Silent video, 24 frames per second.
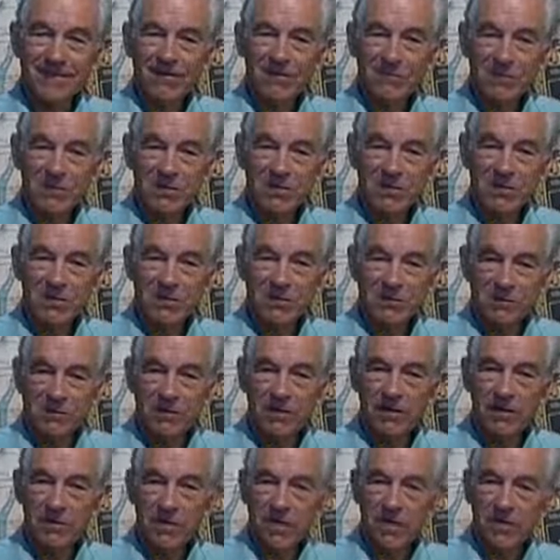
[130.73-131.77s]
Well, it was
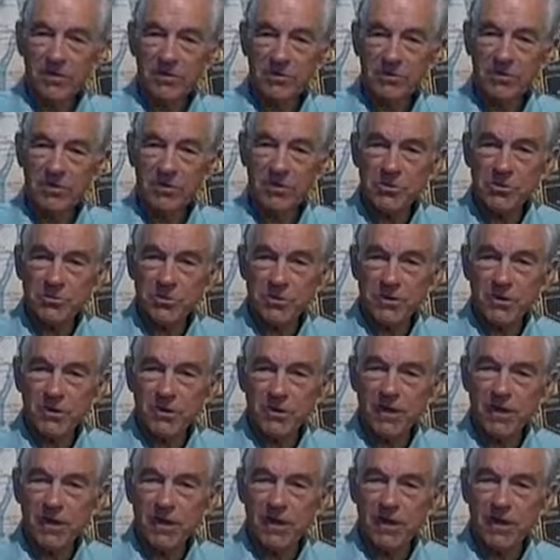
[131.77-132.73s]
created by the Treasury.